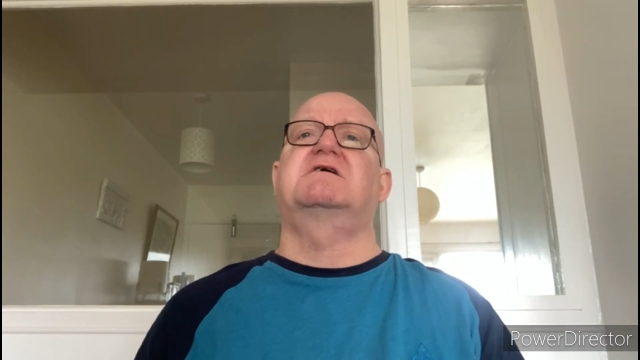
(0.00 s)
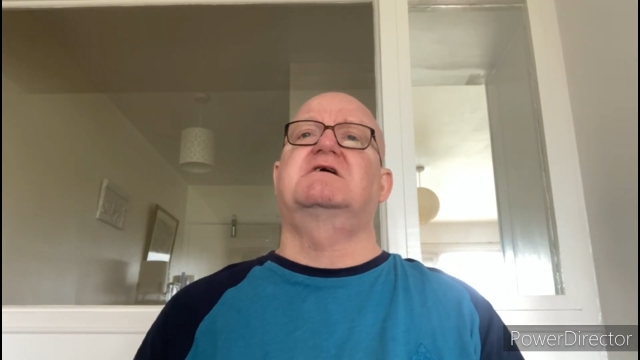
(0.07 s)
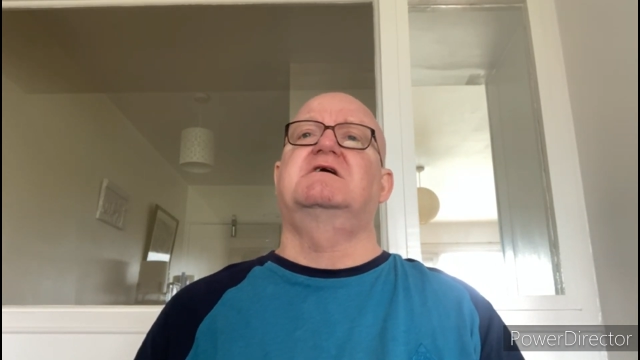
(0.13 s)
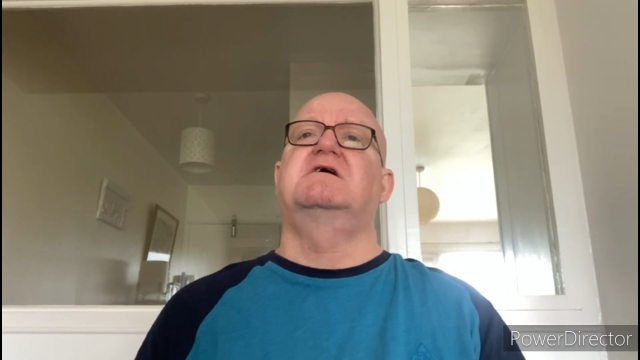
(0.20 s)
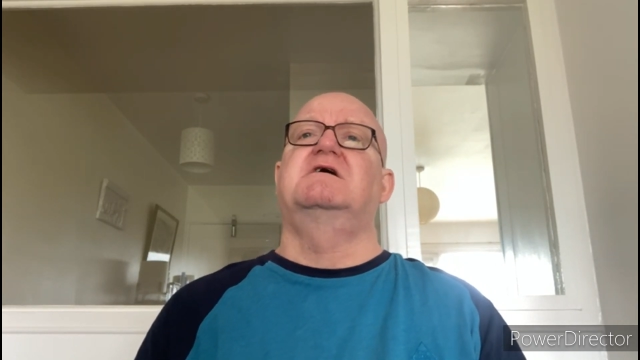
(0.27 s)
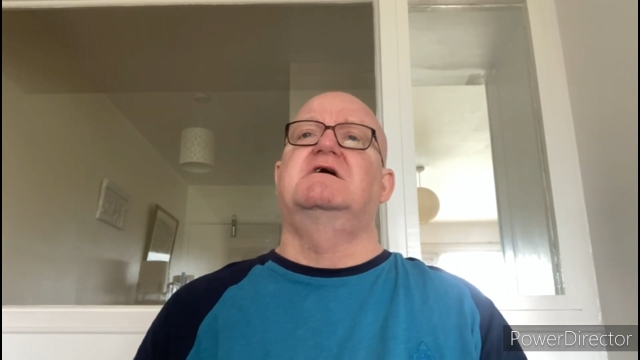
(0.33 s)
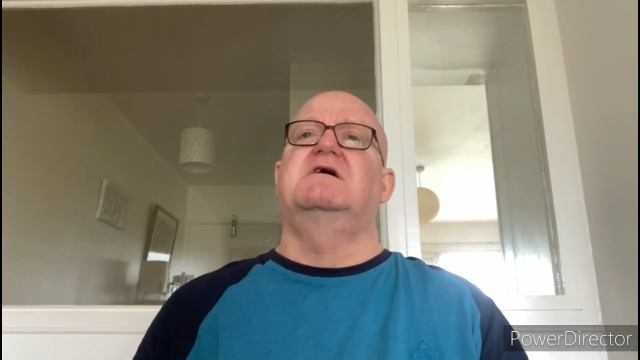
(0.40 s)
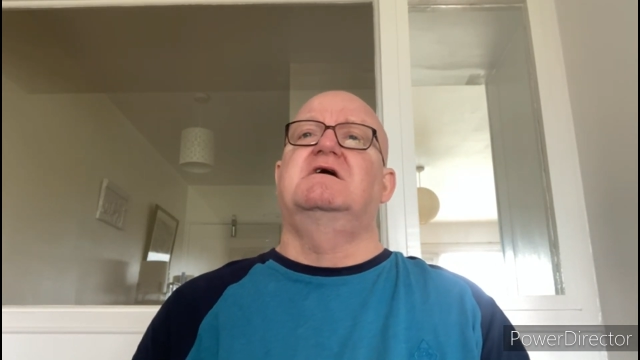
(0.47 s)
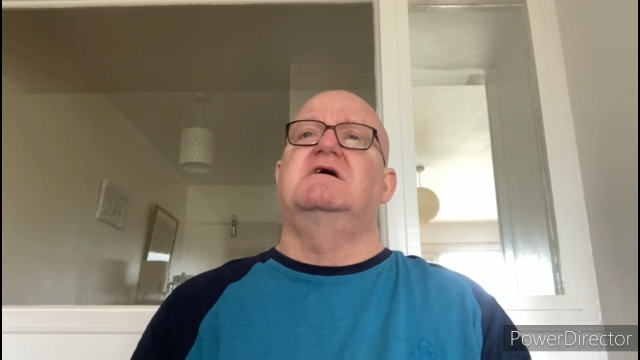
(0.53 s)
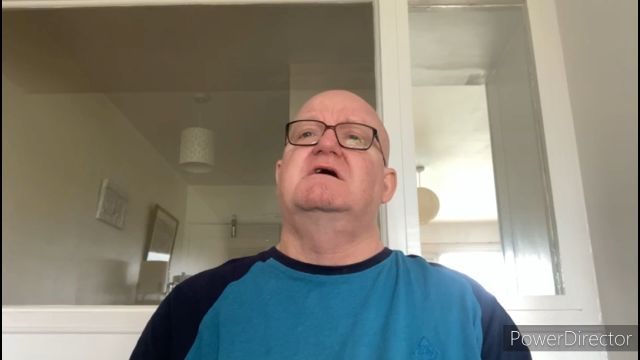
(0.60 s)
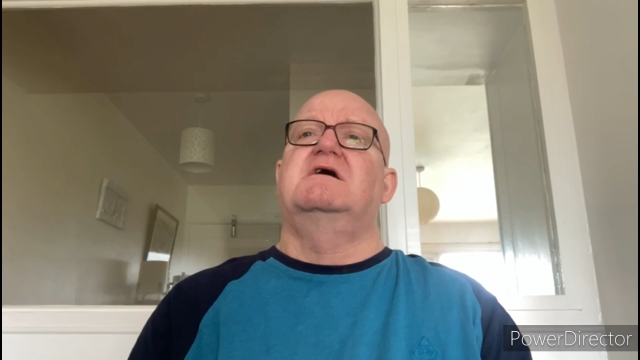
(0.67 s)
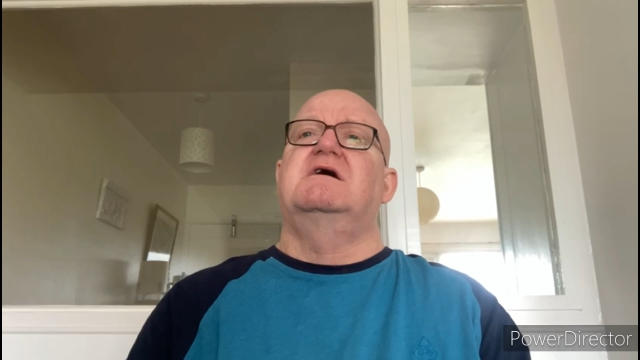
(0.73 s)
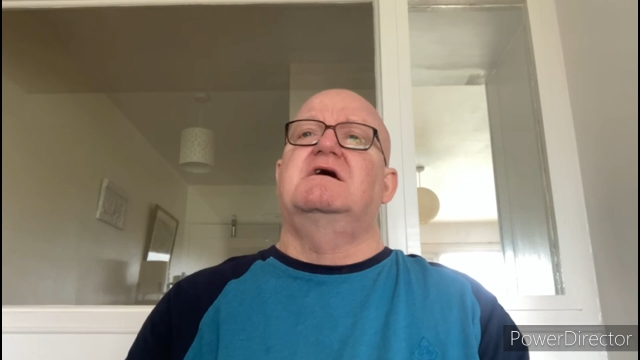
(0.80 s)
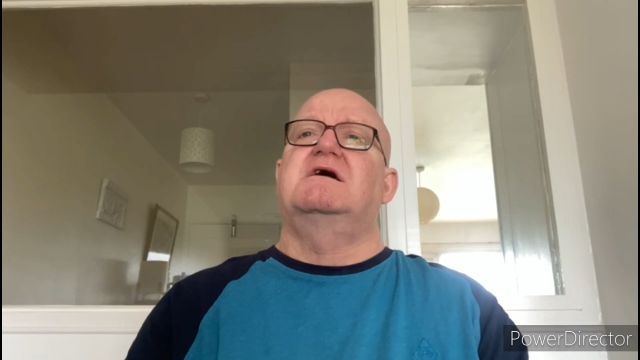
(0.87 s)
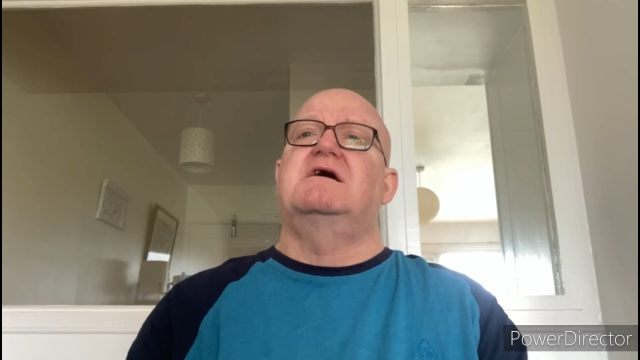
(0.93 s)

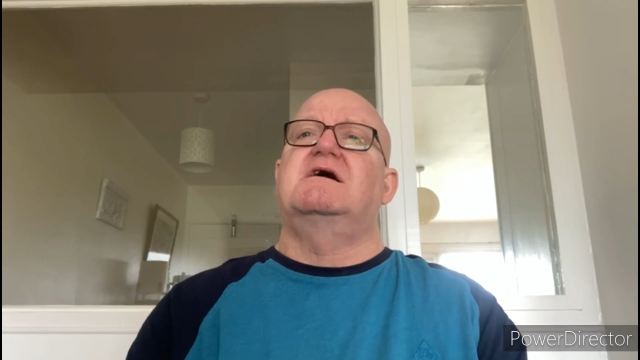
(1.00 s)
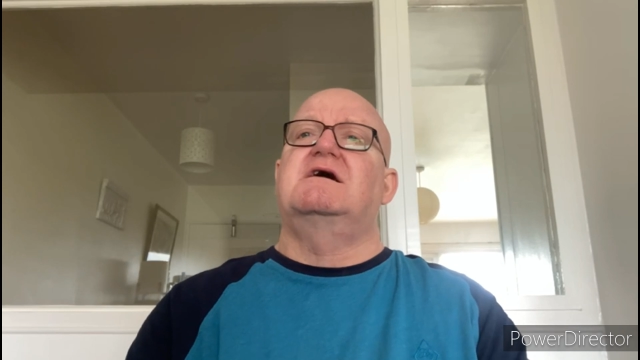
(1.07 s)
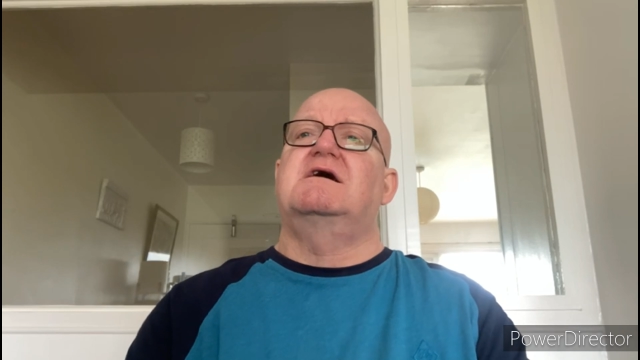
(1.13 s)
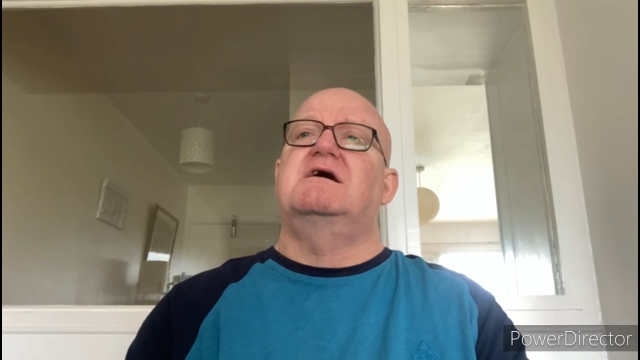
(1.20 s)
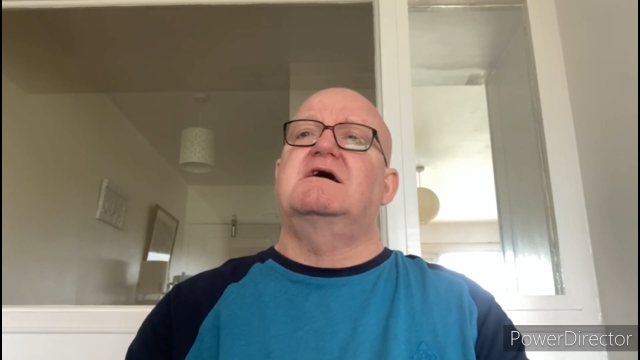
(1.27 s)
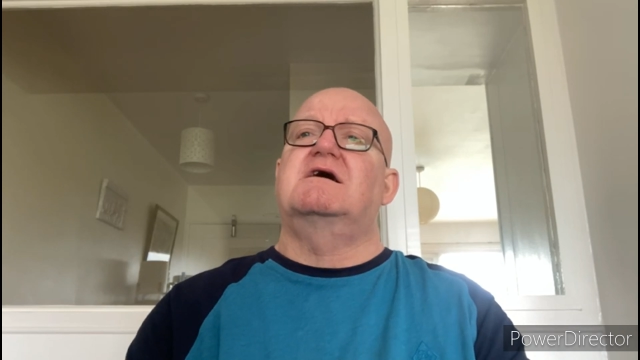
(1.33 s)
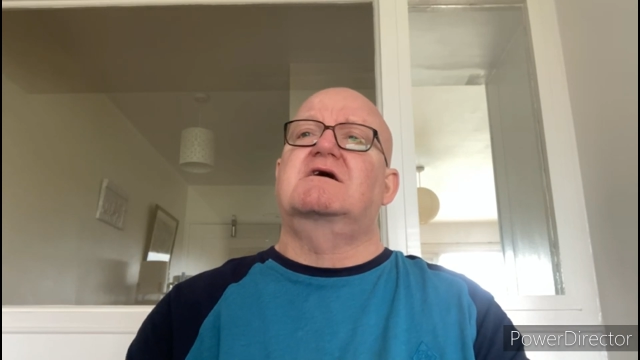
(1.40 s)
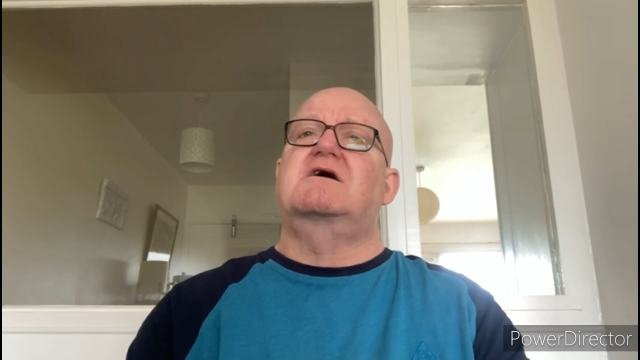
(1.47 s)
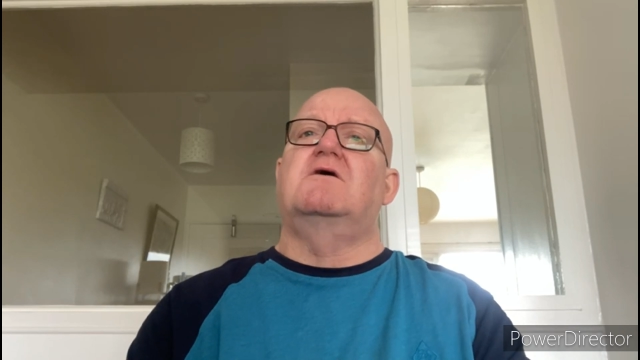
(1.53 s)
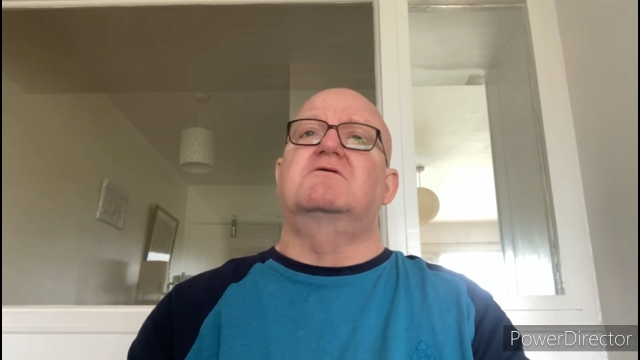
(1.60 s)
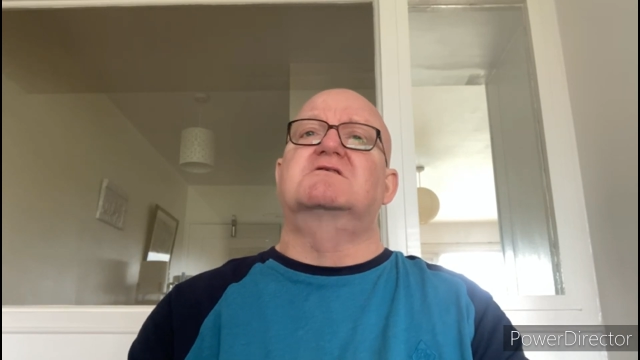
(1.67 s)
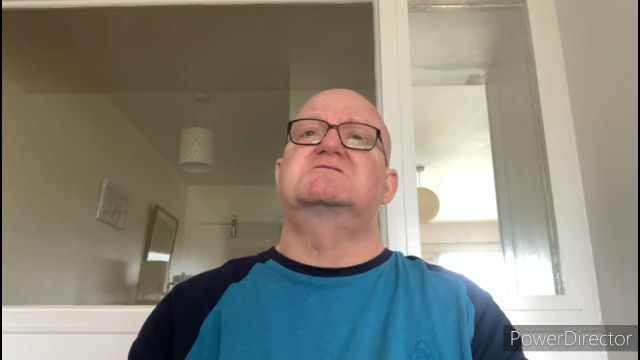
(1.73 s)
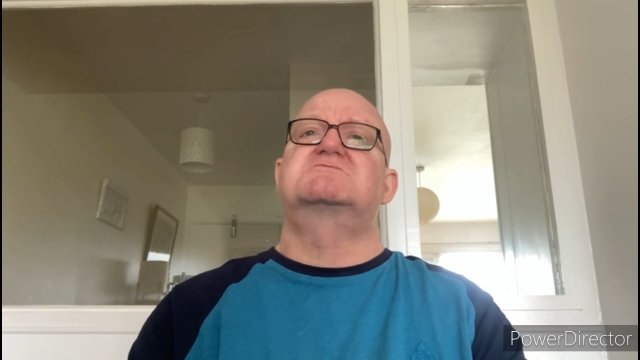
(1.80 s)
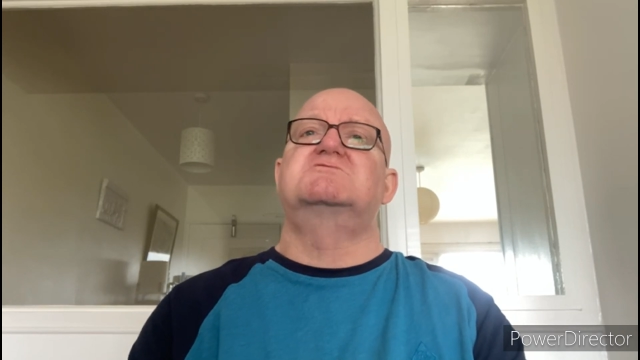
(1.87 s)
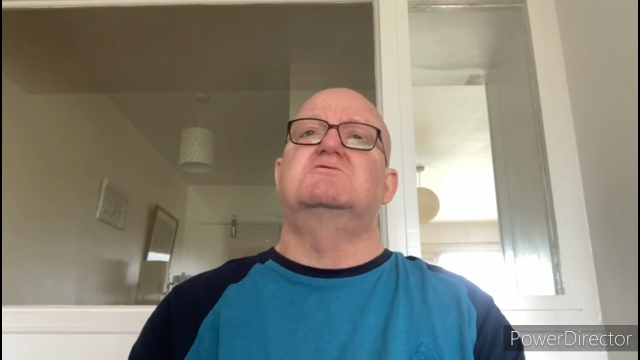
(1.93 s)
a
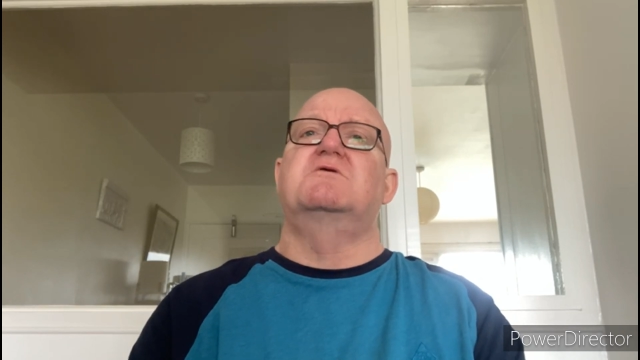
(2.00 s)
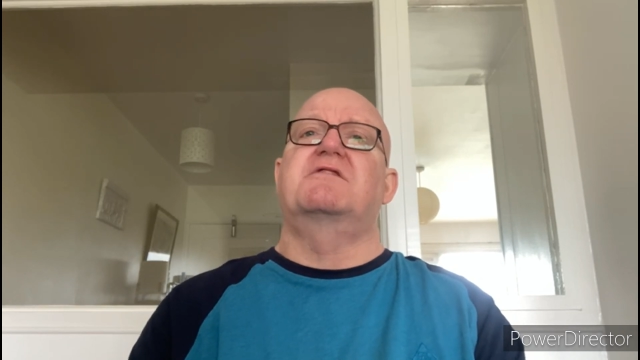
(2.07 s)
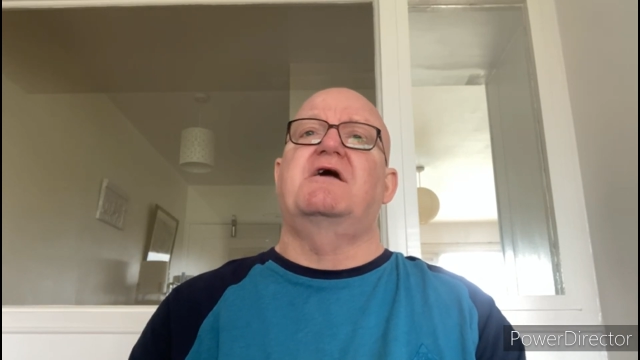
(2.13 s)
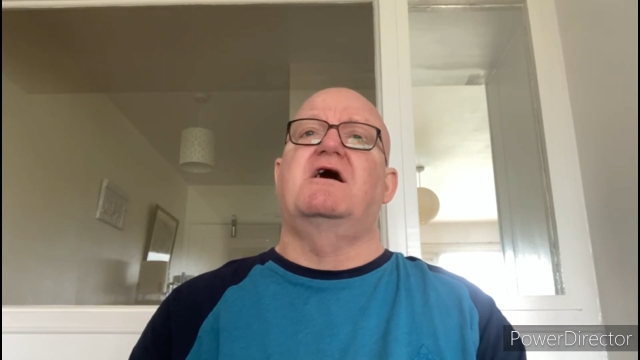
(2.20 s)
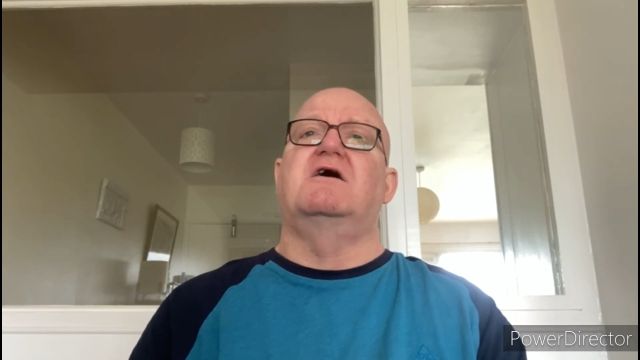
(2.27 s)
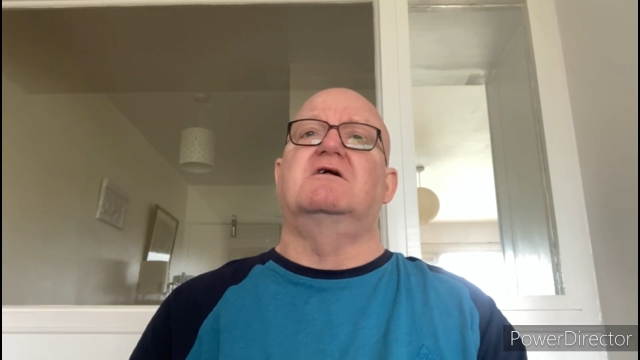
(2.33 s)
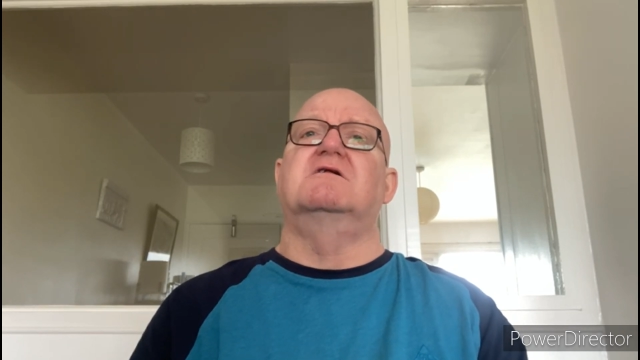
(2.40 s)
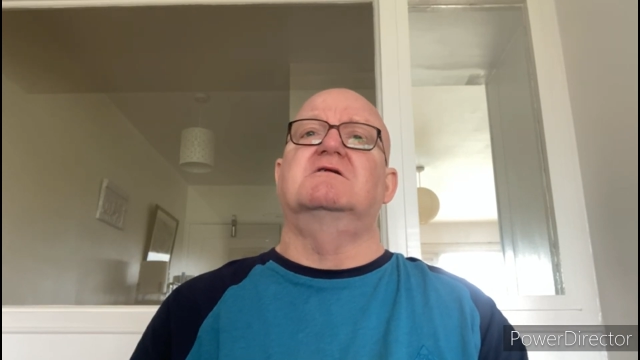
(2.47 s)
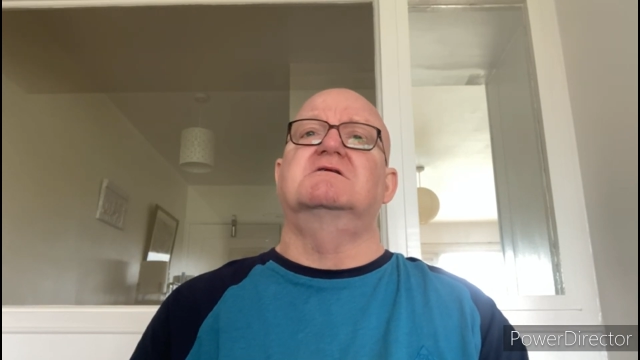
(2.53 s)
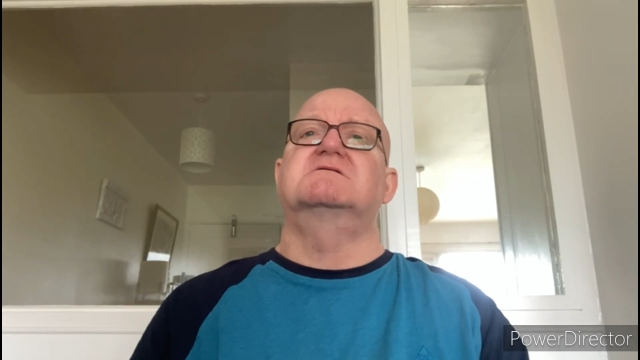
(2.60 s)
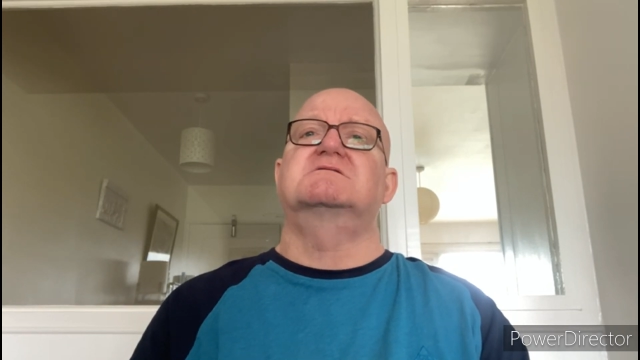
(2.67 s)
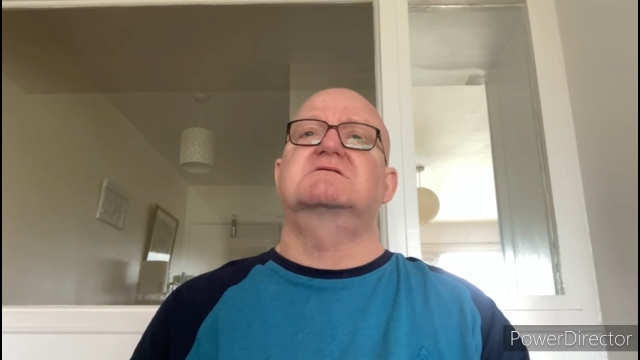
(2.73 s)
goalless draw with Hull.